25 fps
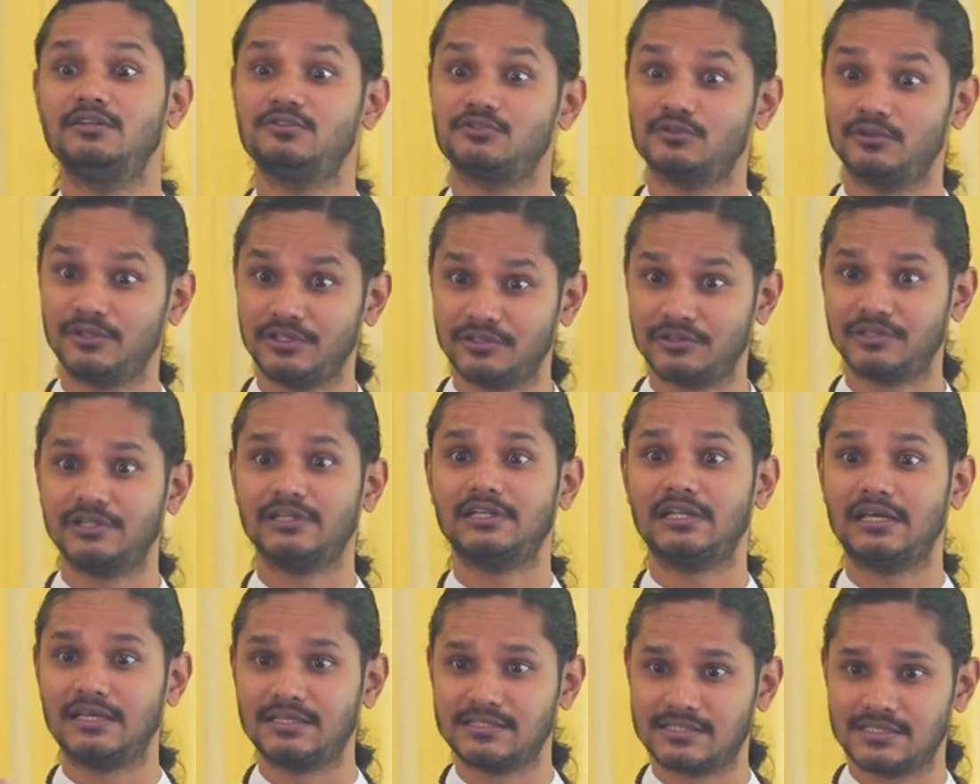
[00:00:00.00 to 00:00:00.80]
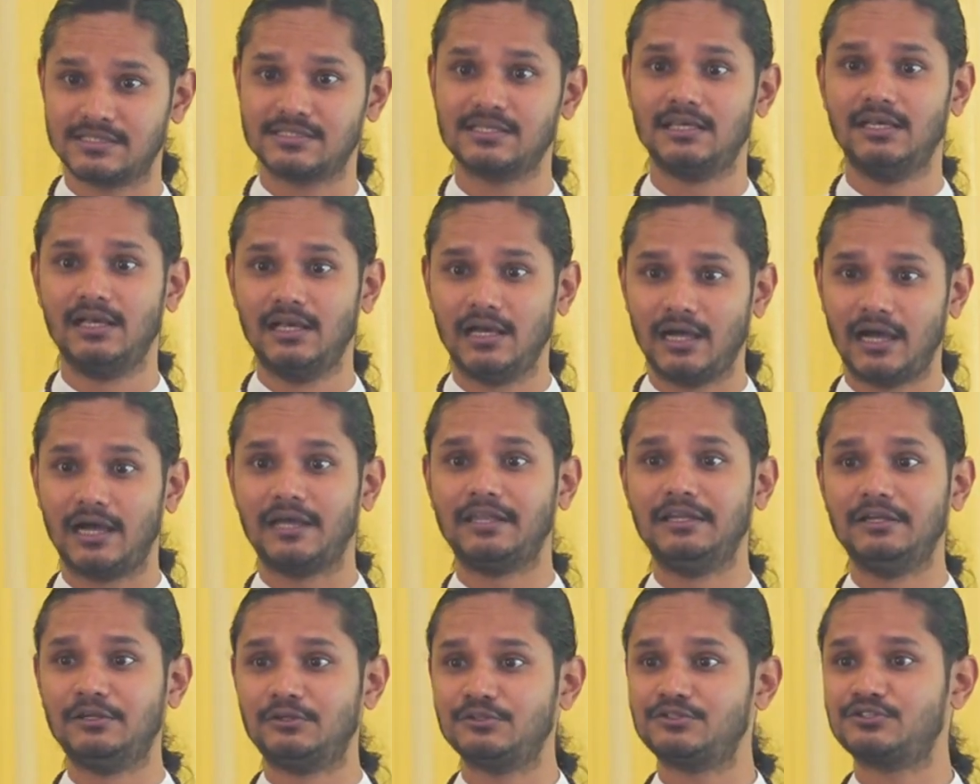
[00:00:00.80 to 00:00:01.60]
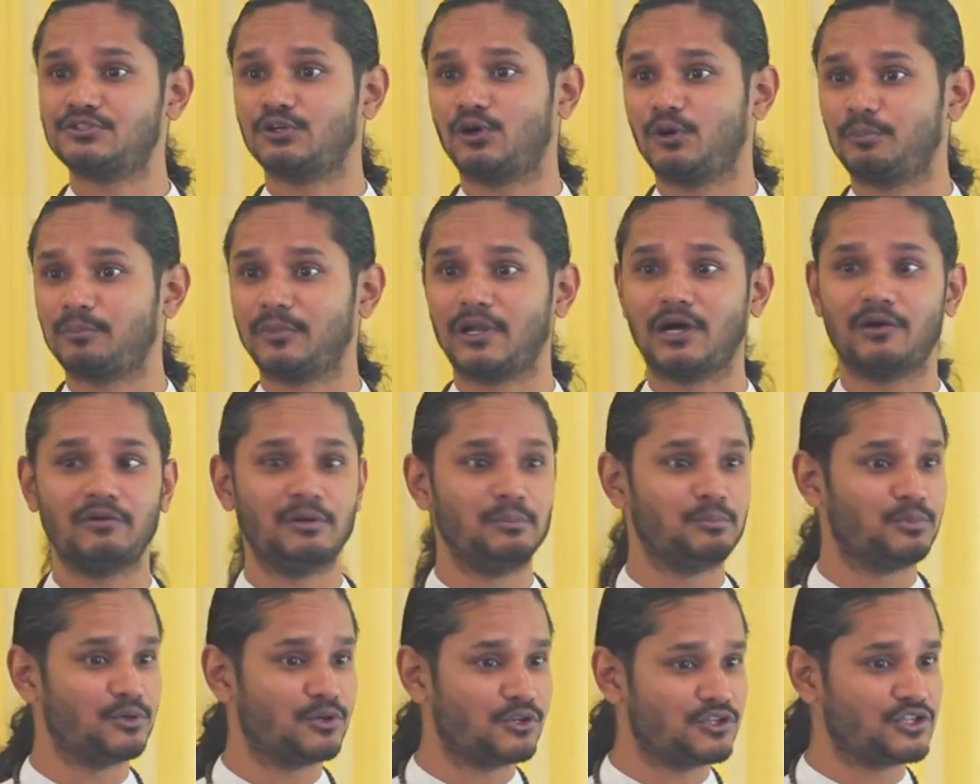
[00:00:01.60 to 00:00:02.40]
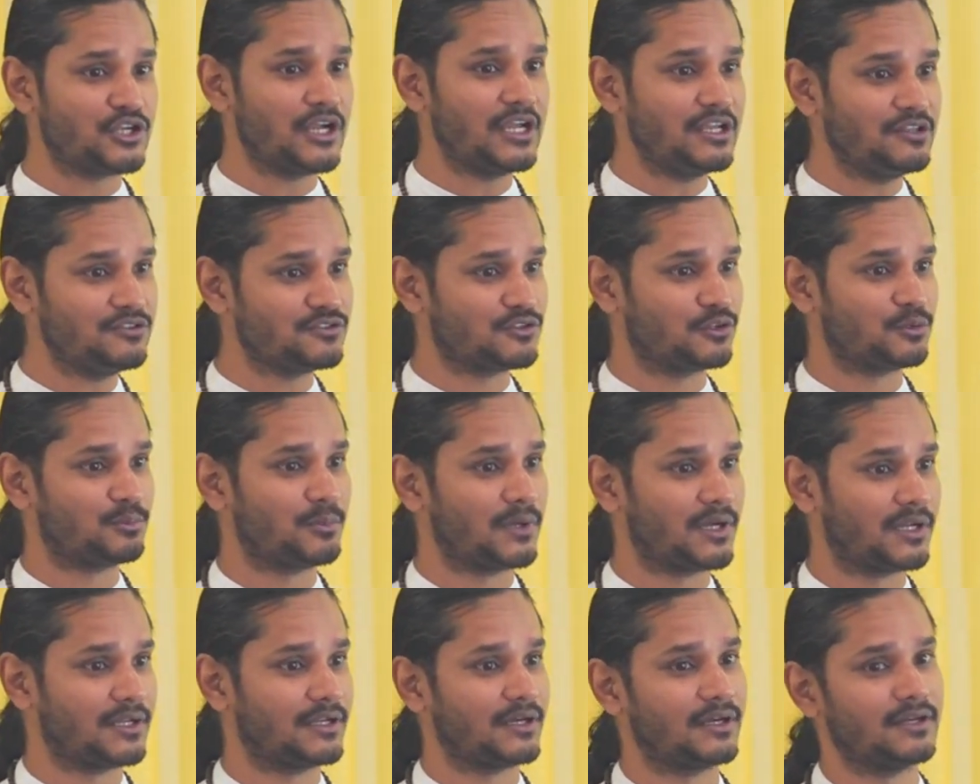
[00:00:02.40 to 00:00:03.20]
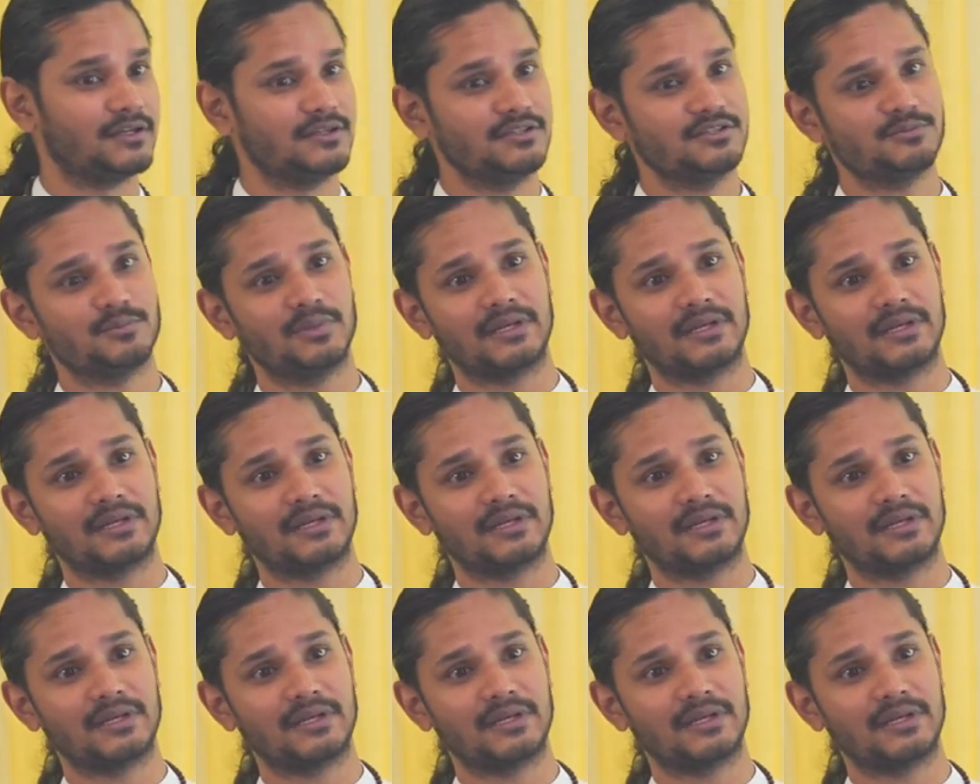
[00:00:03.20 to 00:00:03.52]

So he realizes, I need to stop now and put chains on my tires.